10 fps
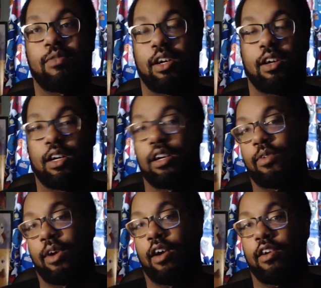
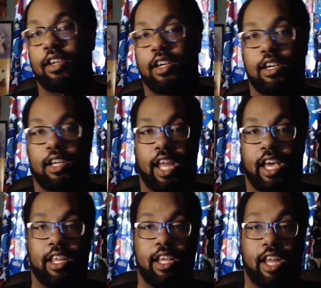With her and
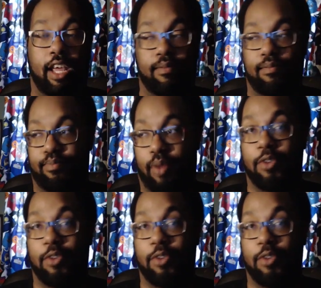that